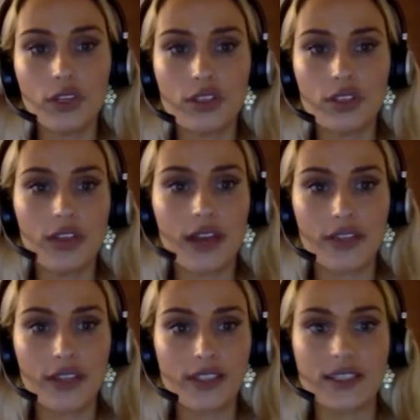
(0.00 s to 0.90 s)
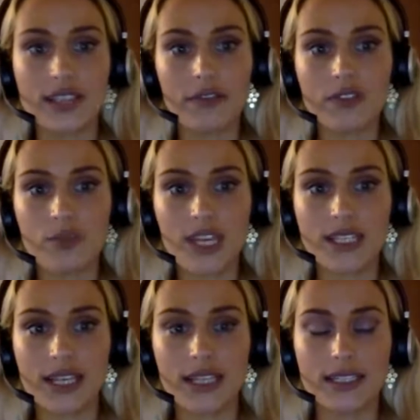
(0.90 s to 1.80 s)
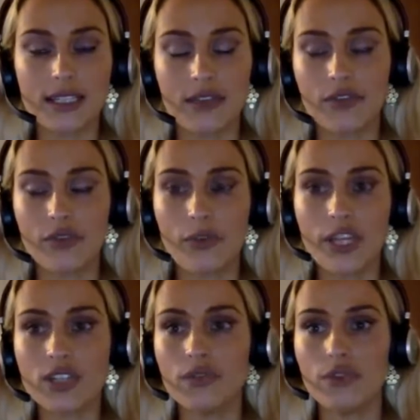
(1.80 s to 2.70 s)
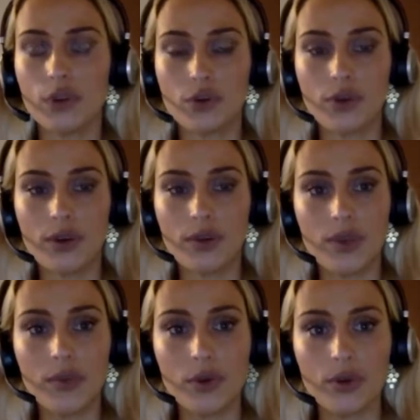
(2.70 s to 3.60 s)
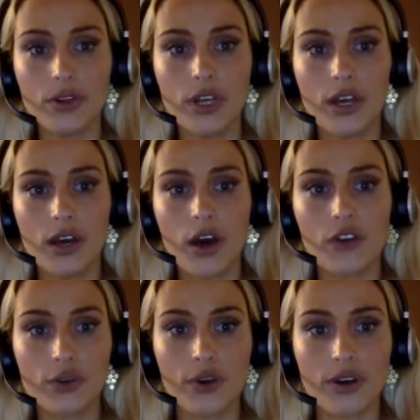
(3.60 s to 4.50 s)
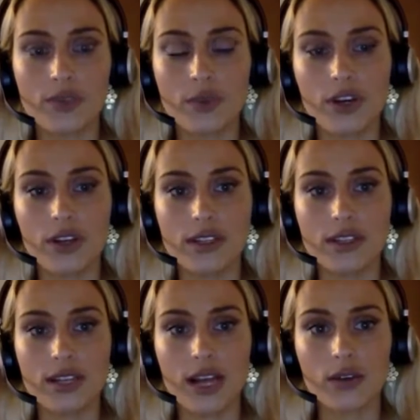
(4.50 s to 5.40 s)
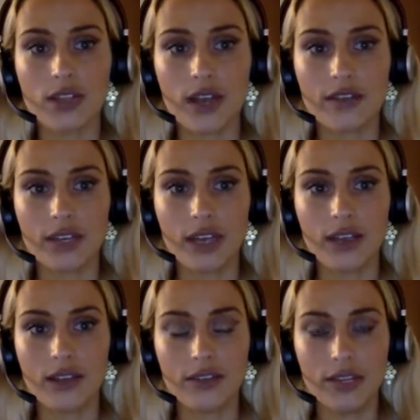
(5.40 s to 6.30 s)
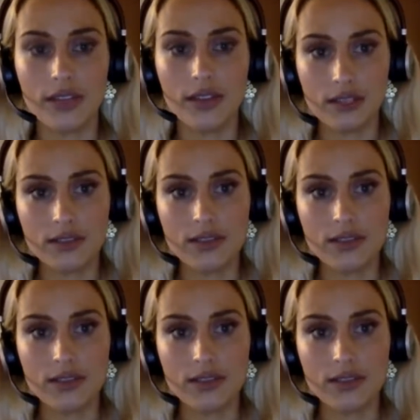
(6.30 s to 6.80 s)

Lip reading: that's a safe space and safe information for queer people on the queer experience and how to navigate living in this